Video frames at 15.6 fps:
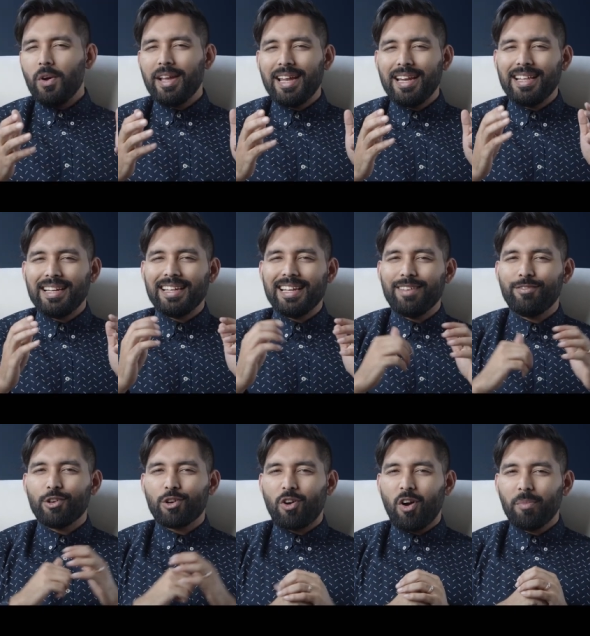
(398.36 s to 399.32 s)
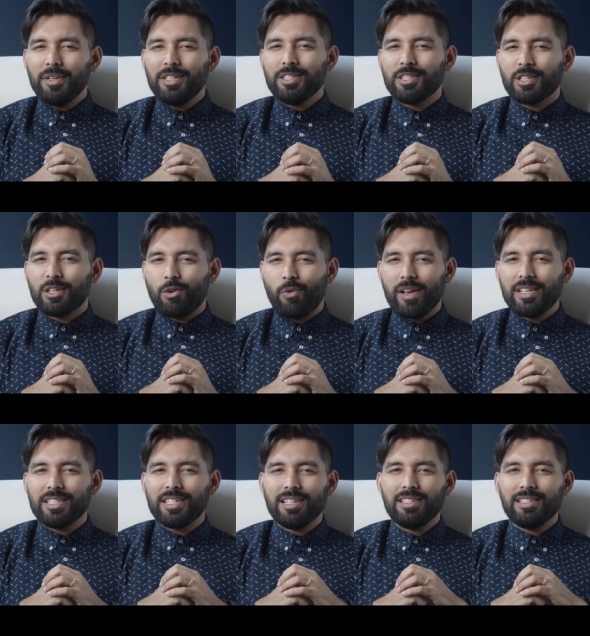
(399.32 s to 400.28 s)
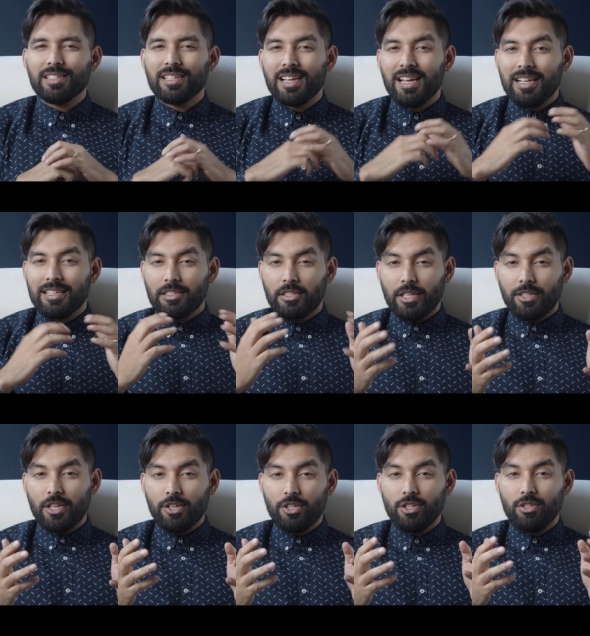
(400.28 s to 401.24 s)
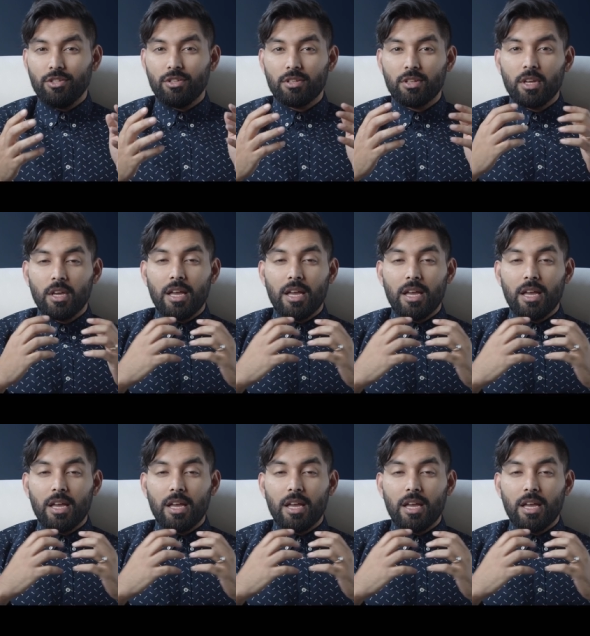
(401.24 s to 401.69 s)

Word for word: ahead and leave your comments, questions, suggestions,